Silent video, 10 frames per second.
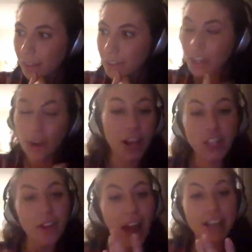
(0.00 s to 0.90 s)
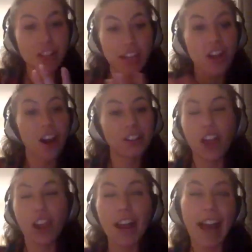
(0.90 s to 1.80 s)
do you know, I don't actually
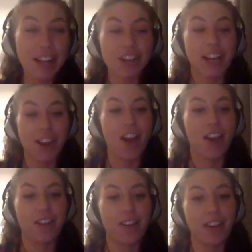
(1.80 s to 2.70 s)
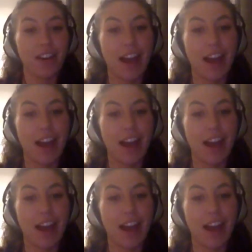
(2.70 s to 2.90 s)
know.